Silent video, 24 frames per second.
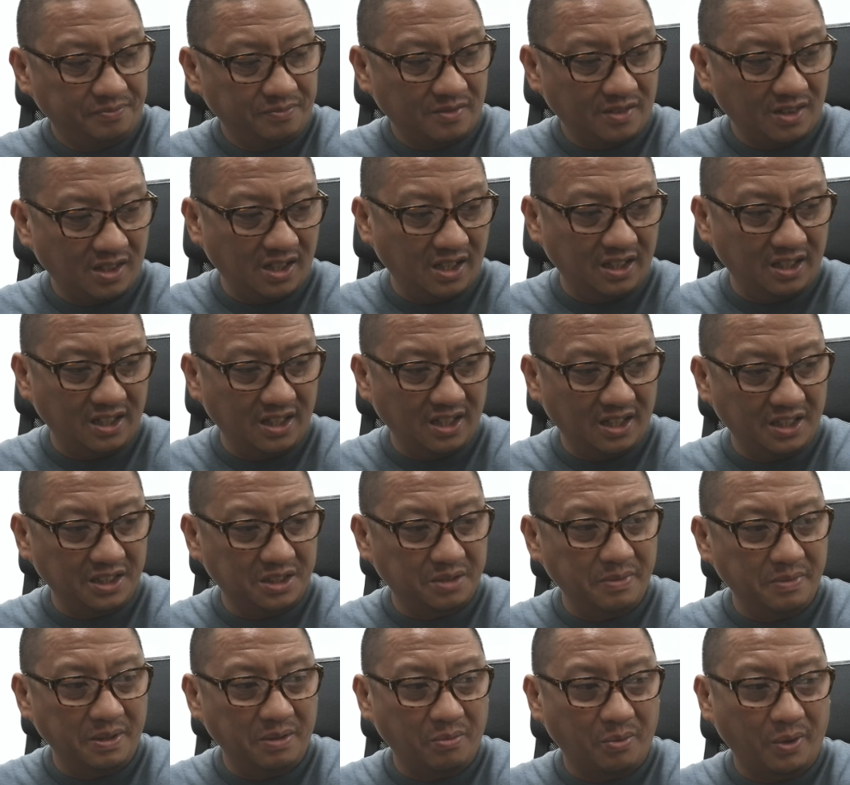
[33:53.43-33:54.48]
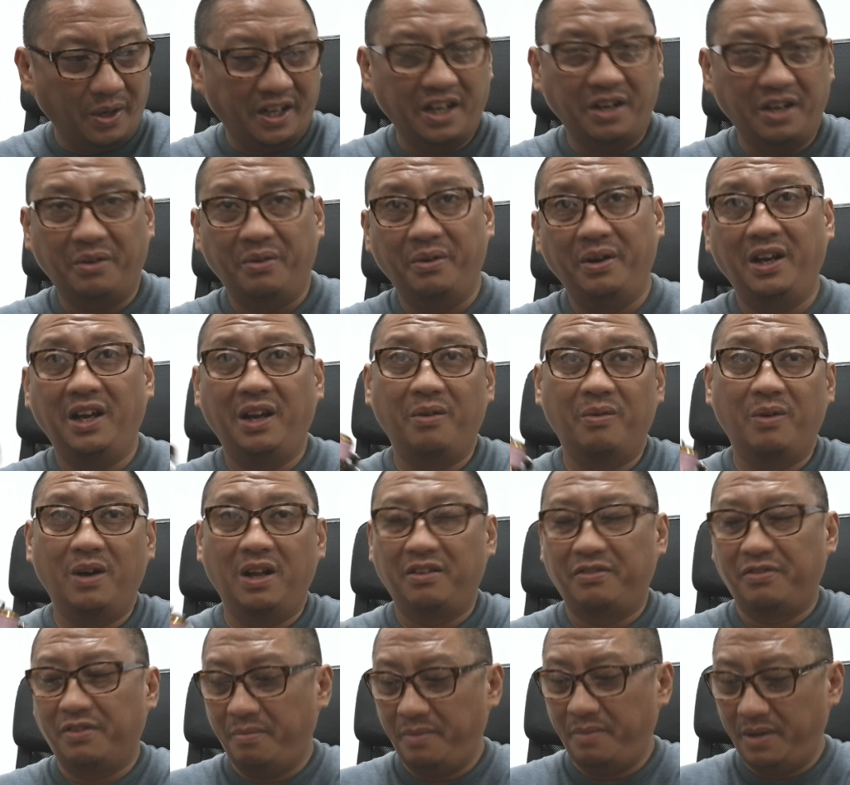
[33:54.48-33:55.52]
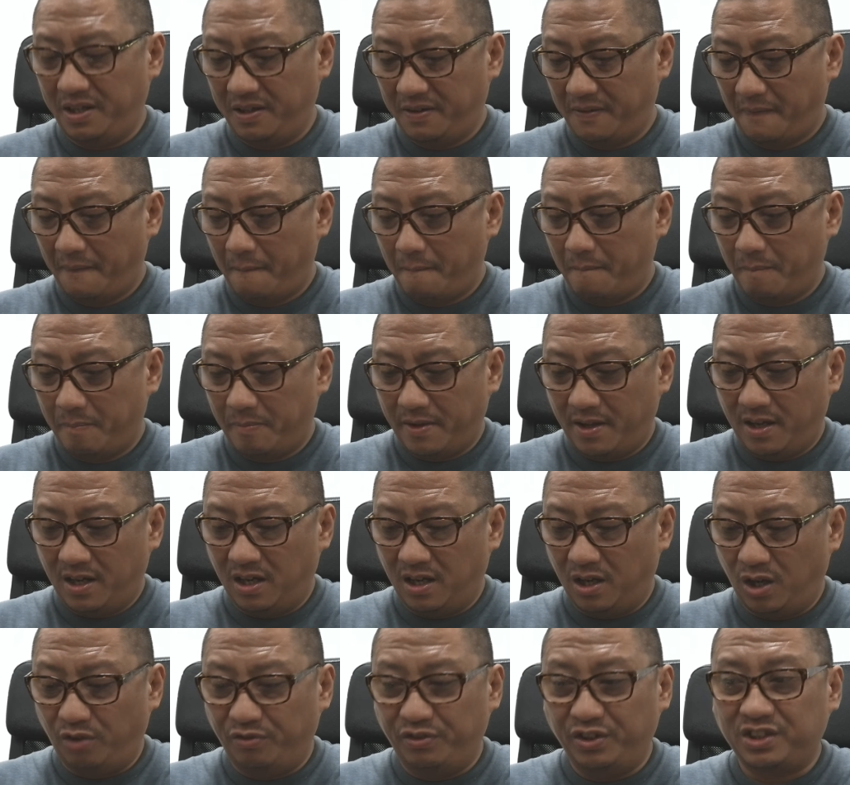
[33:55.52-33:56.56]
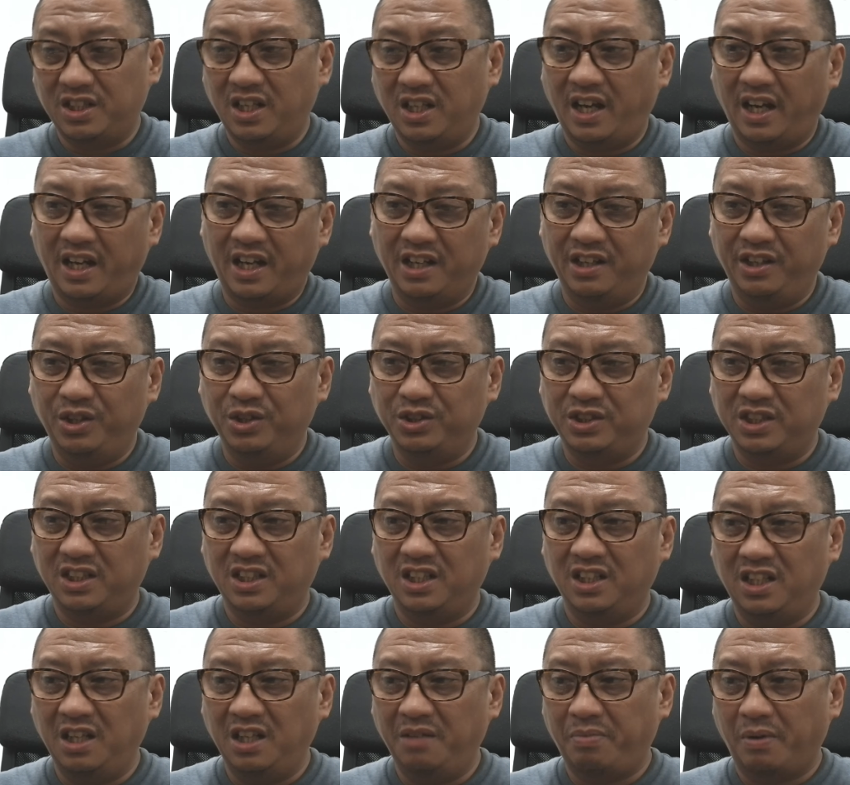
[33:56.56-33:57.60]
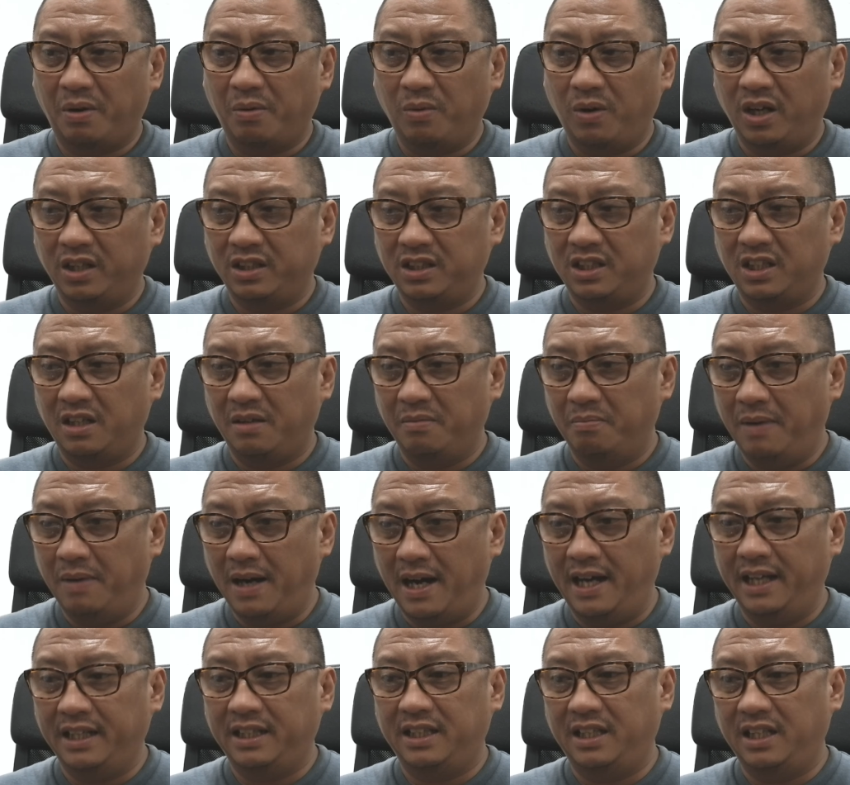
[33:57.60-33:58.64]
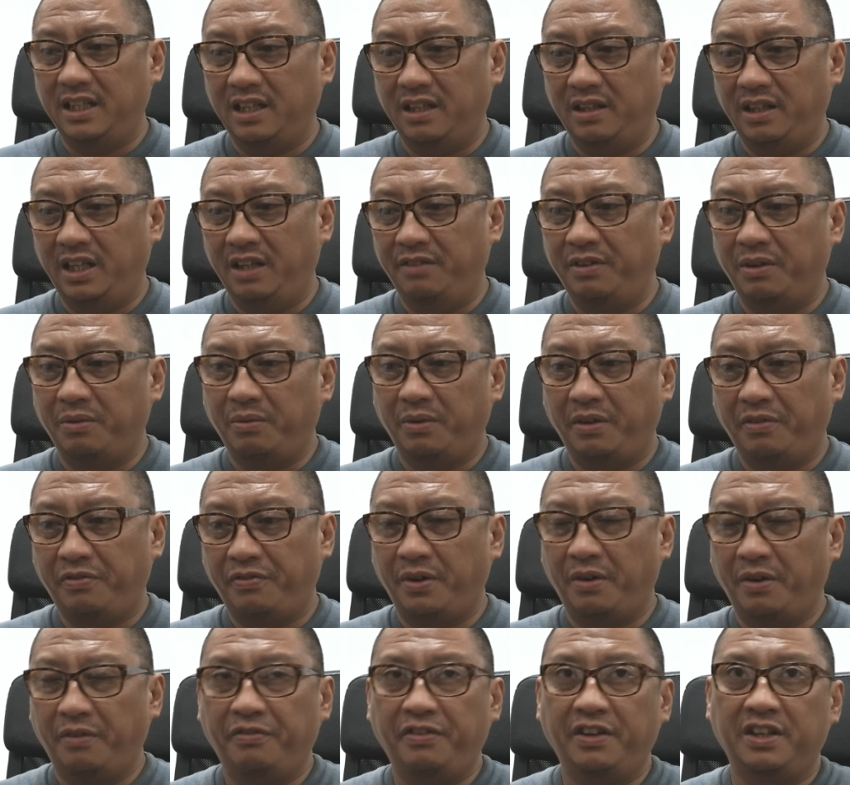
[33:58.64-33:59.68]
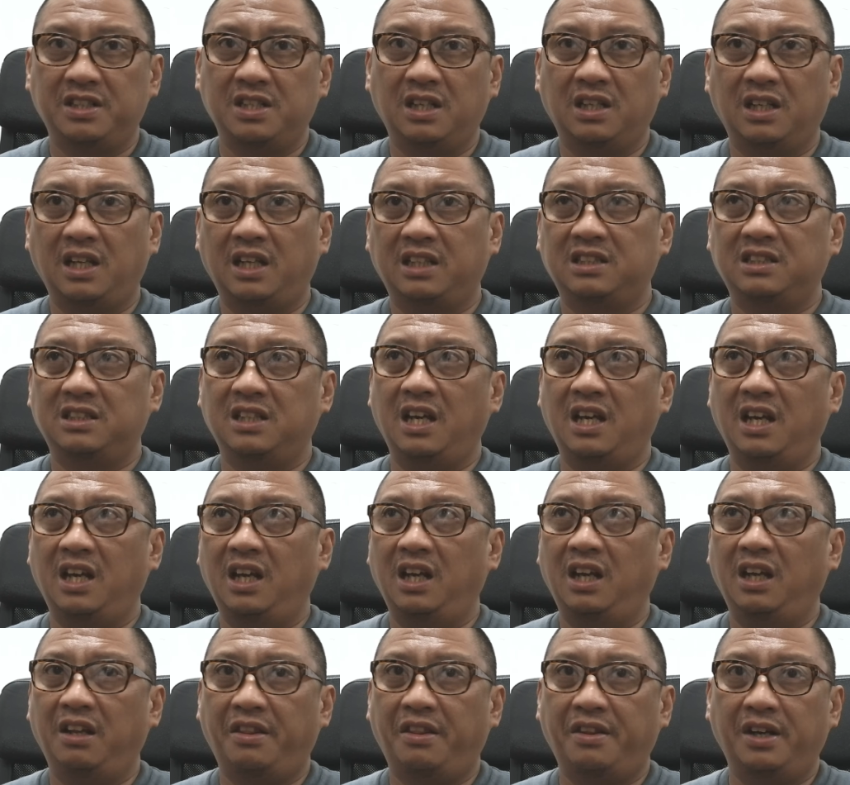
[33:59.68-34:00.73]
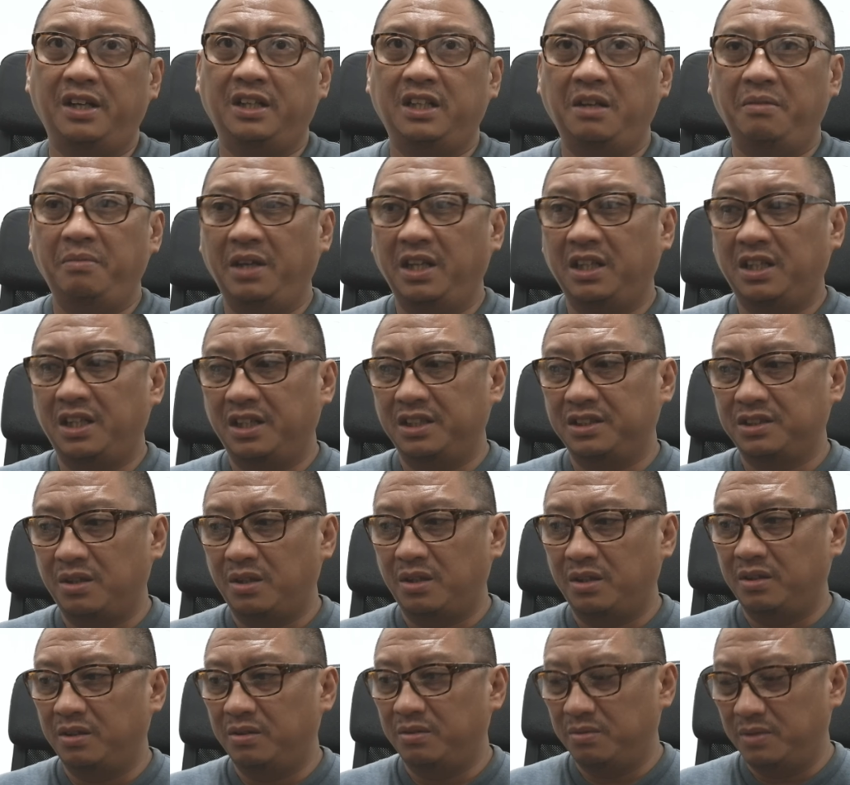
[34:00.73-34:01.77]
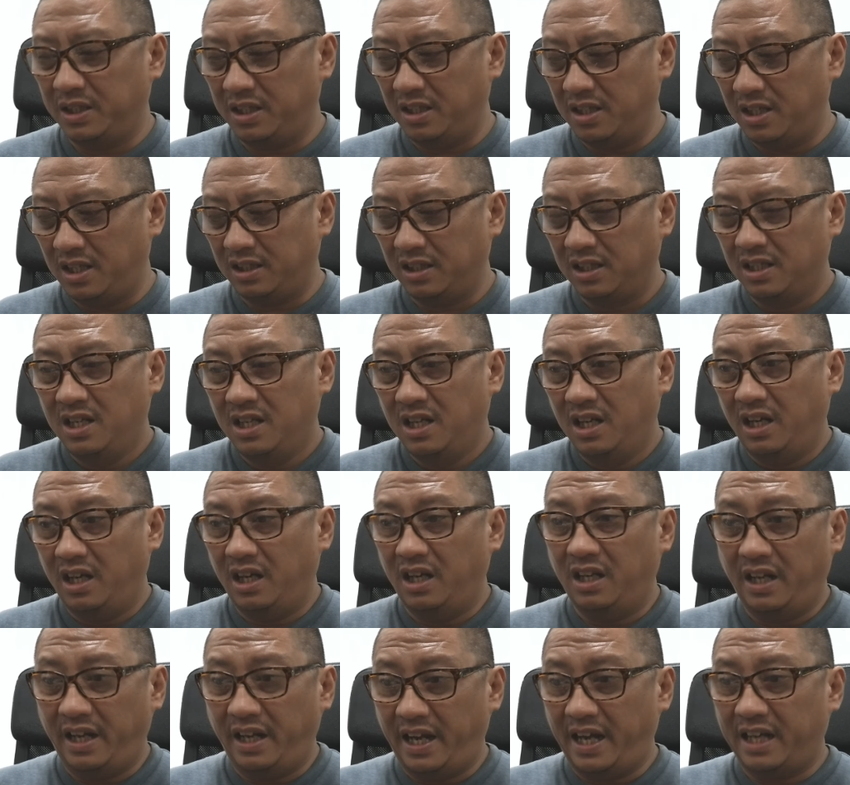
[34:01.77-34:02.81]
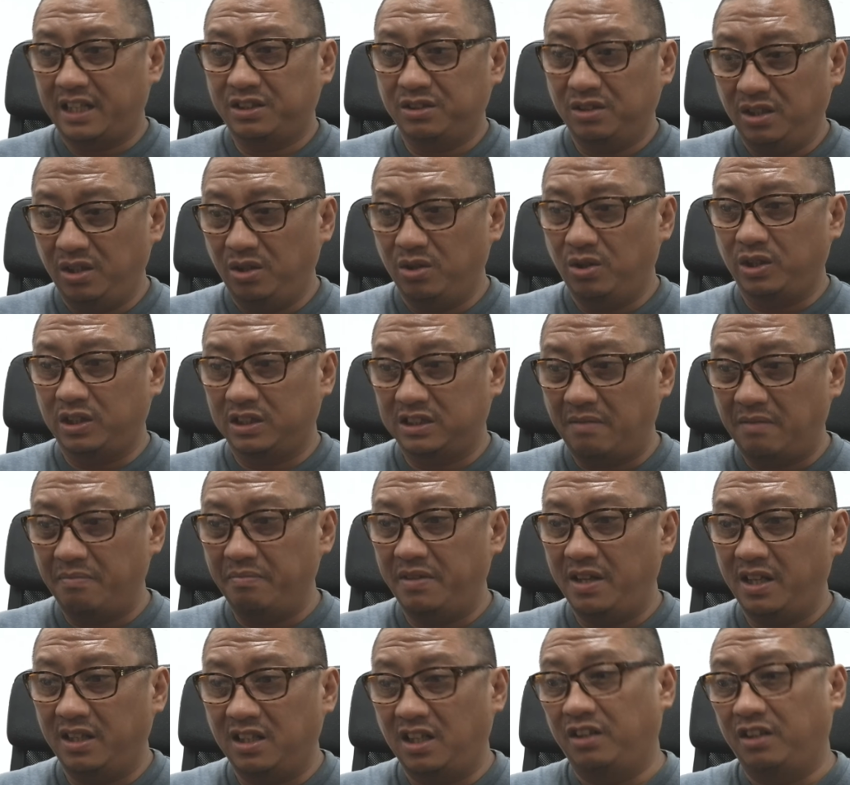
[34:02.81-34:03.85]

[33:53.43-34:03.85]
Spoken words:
and it's been working really well for me. Obviously, I can use it in deeper water, but even if we're fishing, let's say 30 meters or whatnot, and I actually hook something that